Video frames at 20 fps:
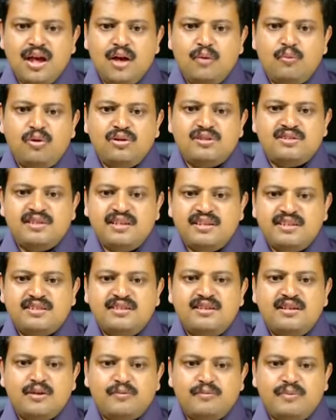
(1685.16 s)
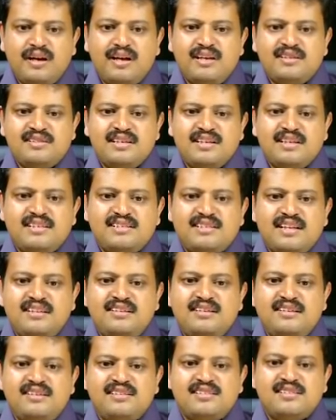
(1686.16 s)
What sedition requires is that
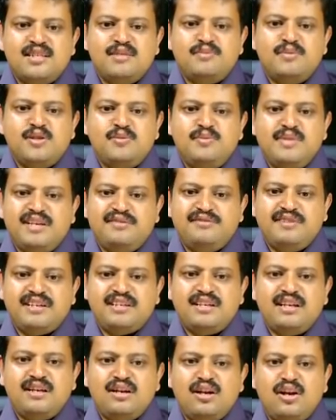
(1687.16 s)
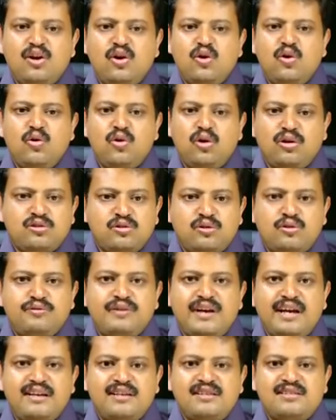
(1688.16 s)
the disturbance be effected not through
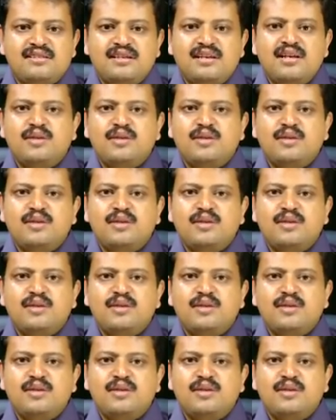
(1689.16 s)
violence,